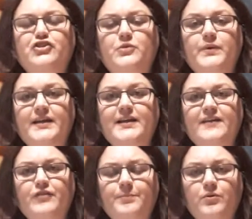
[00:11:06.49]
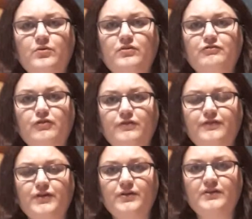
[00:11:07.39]
Should we give the poor raw
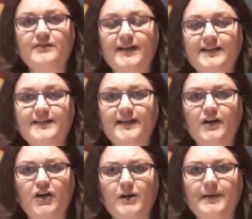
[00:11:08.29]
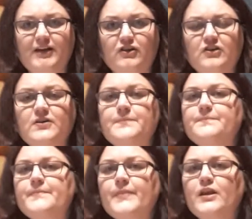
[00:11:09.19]
food so they can take it home and cook?
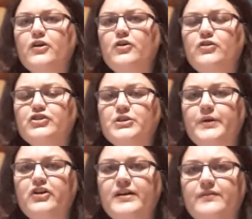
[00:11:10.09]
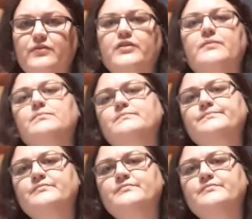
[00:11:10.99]
Or should we cook it for them?